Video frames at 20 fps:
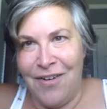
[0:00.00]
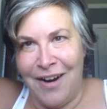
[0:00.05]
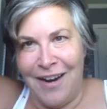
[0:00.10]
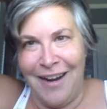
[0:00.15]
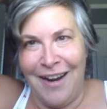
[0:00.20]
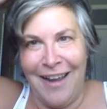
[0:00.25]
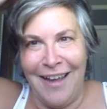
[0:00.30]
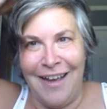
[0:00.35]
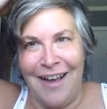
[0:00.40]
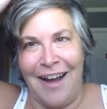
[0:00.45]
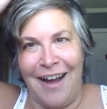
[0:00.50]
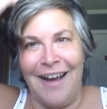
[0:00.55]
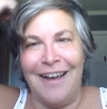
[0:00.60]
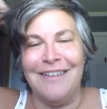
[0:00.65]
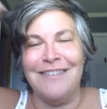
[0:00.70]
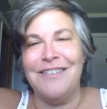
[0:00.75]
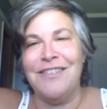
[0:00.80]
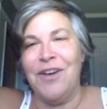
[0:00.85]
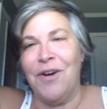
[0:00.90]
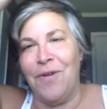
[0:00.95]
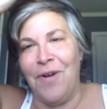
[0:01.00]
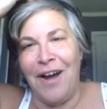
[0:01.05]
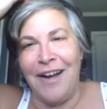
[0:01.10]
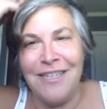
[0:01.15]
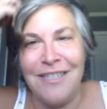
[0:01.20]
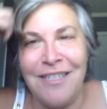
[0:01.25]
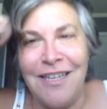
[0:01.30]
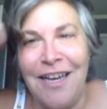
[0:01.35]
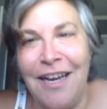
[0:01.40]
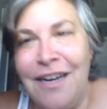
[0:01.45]
right, hey guys. So I
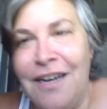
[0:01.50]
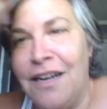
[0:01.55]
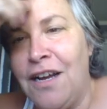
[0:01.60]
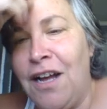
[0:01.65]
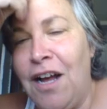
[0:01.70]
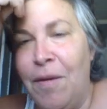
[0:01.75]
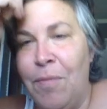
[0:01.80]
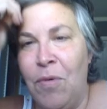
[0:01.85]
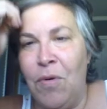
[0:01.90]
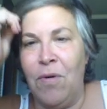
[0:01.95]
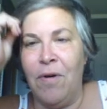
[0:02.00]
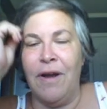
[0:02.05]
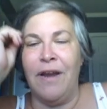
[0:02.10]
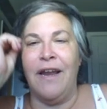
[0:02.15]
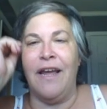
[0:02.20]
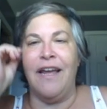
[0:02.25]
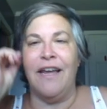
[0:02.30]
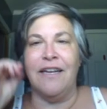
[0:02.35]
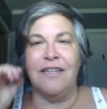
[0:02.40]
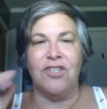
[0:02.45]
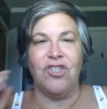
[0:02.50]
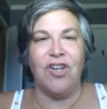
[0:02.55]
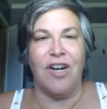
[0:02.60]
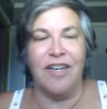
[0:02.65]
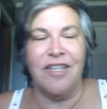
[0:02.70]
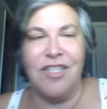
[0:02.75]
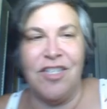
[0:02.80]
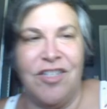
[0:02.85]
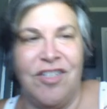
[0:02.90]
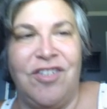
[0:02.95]
decided to come on and
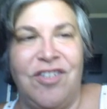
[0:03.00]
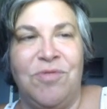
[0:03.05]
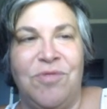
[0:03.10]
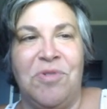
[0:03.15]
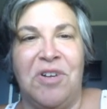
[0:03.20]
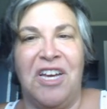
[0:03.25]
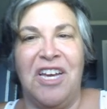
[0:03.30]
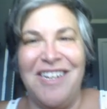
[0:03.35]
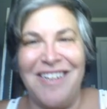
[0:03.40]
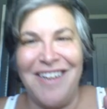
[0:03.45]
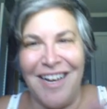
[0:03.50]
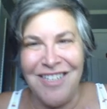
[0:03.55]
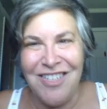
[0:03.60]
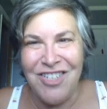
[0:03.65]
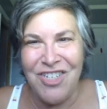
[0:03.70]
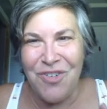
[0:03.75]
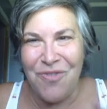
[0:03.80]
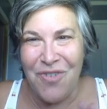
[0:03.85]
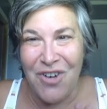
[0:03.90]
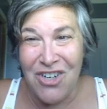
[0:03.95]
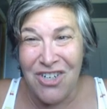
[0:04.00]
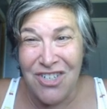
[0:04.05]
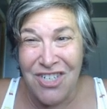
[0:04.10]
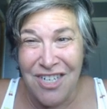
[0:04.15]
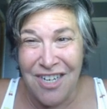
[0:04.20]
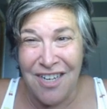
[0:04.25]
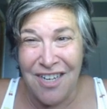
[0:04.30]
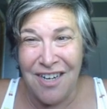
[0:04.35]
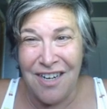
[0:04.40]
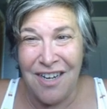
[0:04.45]
try to just do a condensed
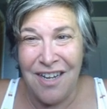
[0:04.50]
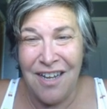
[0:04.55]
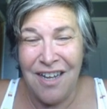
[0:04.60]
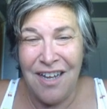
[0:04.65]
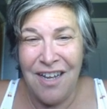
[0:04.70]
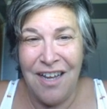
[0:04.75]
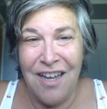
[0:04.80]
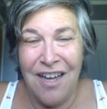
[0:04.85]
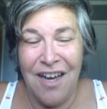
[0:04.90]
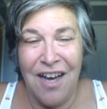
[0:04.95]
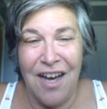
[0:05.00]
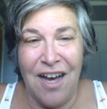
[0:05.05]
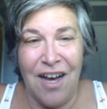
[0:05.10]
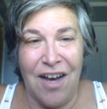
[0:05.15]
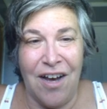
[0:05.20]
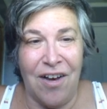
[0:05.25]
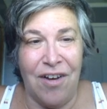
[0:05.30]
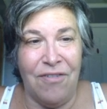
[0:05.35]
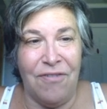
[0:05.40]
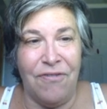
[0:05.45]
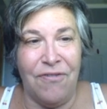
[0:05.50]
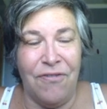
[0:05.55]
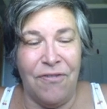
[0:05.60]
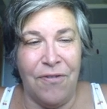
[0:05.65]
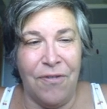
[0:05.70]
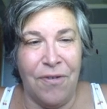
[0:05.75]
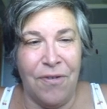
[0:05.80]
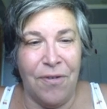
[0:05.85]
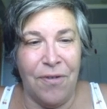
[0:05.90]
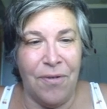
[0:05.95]
version of
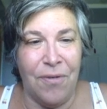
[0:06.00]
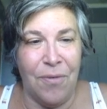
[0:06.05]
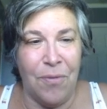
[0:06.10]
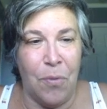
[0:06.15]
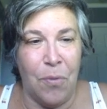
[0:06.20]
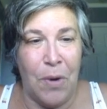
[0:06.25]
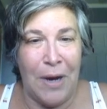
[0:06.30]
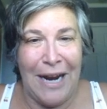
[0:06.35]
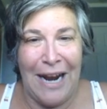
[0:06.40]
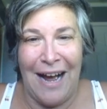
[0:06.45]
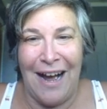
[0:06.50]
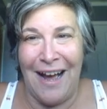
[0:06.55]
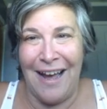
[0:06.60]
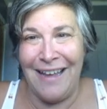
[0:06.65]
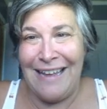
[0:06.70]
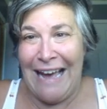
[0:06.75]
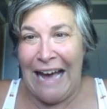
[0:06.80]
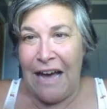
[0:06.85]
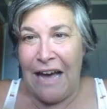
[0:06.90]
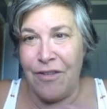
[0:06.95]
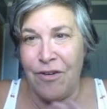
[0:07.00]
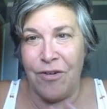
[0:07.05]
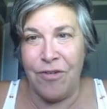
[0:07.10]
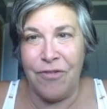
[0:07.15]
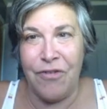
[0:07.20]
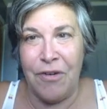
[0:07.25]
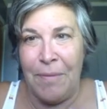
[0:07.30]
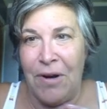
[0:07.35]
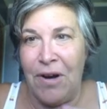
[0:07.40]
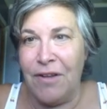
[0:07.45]
what I gathered
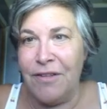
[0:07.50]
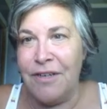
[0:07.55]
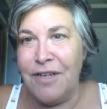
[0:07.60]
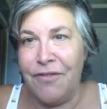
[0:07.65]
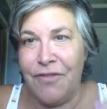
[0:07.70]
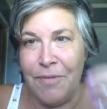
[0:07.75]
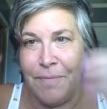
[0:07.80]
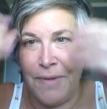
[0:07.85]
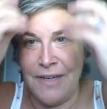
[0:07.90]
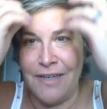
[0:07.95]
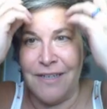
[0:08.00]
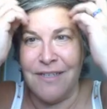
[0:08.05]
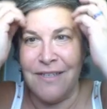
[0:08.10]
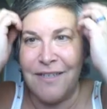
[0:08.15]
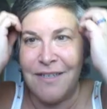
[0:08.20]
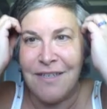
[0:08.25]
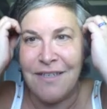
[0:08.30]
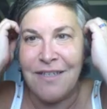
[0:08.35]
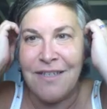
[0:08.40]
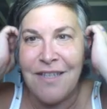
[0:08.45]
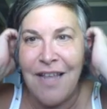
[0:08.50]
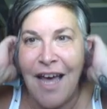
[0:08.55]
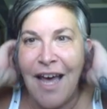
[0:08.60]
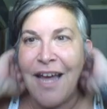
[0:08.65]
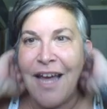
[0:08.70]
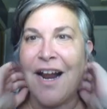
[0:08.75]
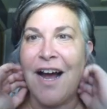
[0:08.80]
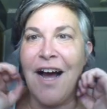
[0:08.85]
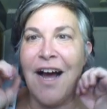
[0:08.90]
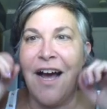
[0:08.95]
from all the different places
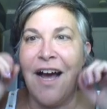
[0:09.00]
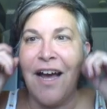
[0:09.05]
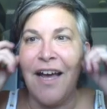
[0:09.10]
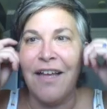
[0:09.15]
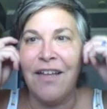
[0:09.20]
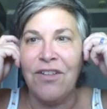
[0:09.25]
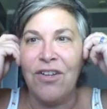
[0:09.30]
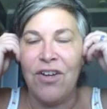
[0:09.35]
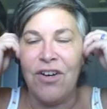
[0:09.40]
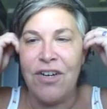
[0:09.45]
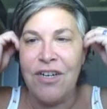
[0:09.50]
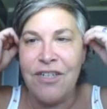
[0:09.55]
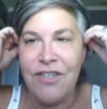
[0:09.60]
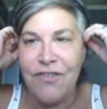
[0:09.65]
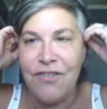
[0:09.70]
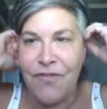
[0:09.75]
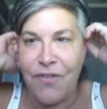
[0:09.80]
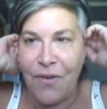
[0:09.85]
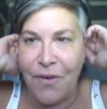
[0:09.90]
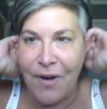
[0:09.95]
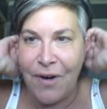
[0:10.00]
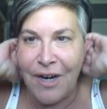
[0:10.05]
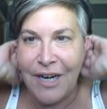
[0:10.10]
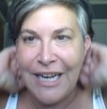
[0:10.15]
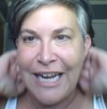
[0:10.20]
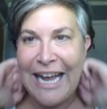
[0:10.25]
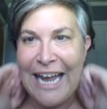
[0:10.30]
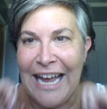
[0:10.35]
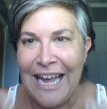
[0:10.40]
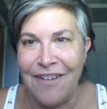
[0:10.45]
that I looked for
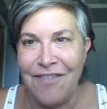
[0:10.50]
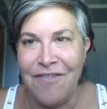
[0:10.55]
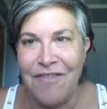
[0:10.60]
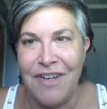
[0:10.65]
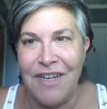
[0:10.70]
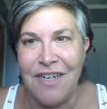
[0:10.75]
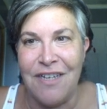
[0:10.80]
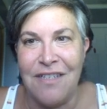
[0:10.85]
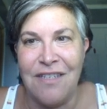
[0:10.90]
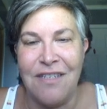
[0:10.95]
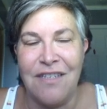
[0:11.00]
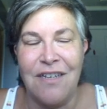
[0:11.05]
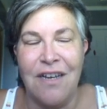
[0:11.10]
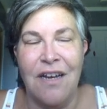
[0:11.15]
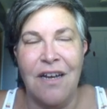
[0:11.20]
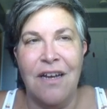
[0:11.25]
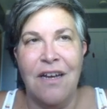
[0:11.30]
Canvas